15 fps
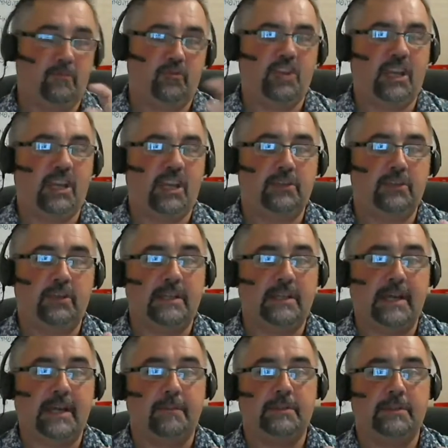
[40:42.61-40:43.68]
change and
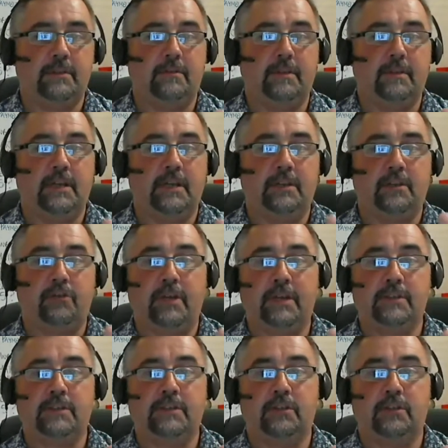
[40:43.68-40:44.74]
adapt and
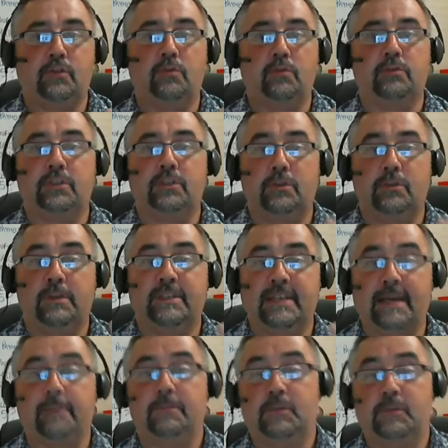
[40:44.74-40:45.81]
create our tool to
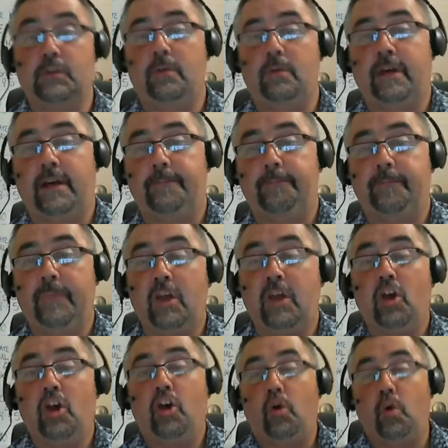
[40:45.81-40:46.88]
adapt to that.
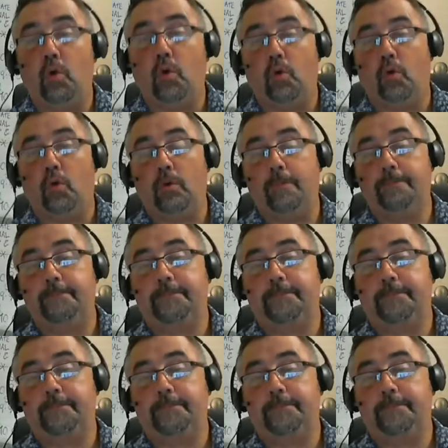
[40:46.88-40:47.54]
Or,